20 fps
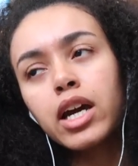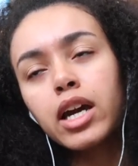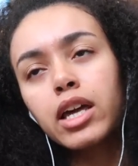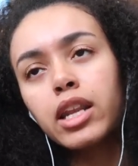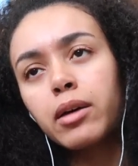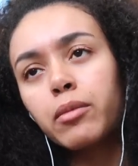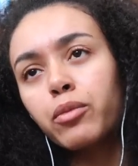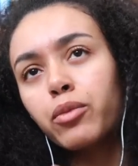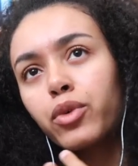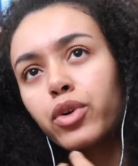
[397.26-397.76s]

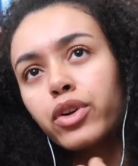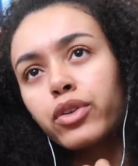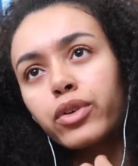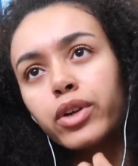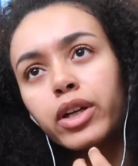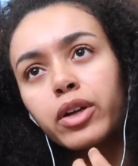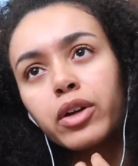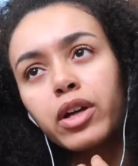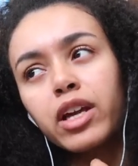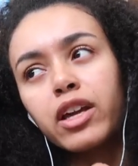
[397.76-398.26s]
and I'm
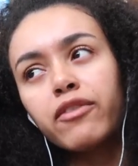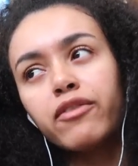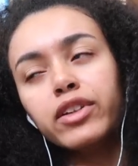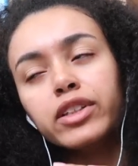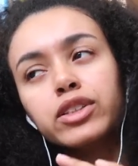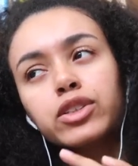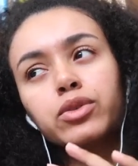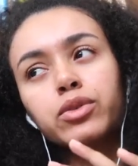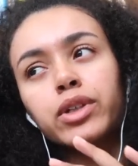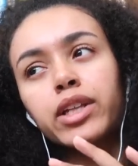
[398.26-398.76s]
wondering if
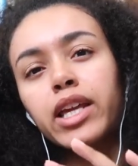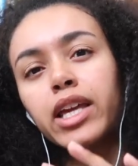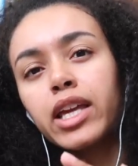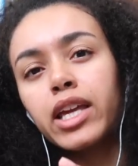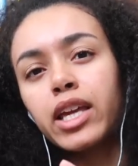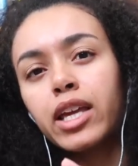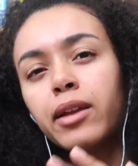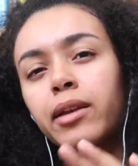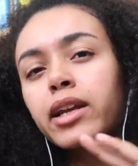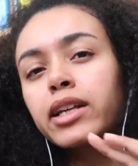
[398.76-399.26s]
it's going to
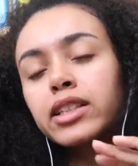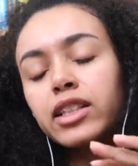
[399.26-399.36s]
hit,